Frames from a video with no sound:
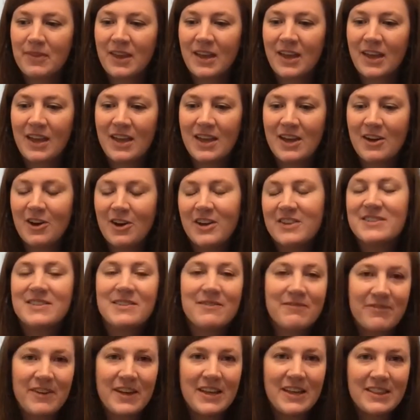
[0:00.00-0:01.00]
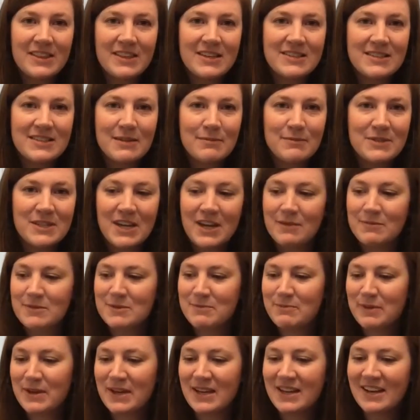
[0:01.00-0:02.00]
He calls them faithless sometimes,
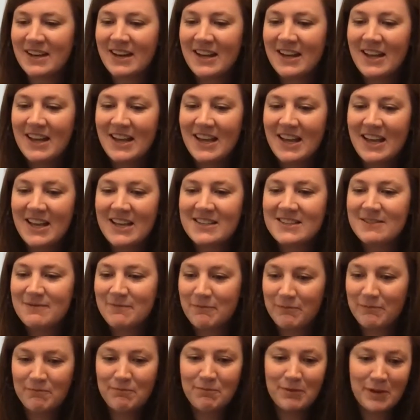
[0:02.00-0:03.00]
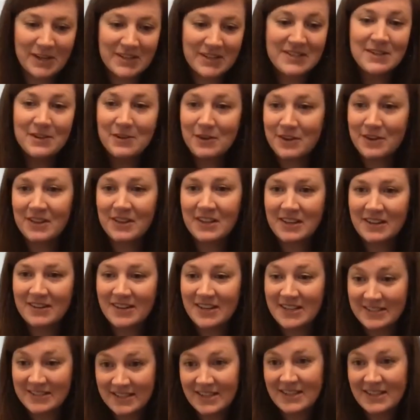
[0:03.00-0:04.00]
but he's considering that he
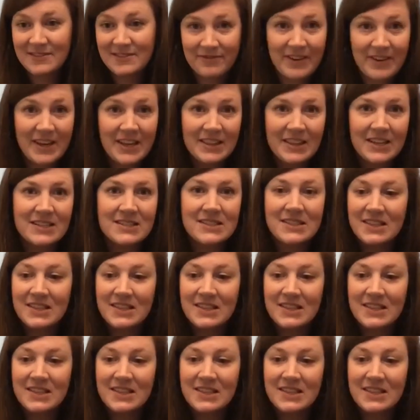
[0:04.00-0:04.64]
says faithless,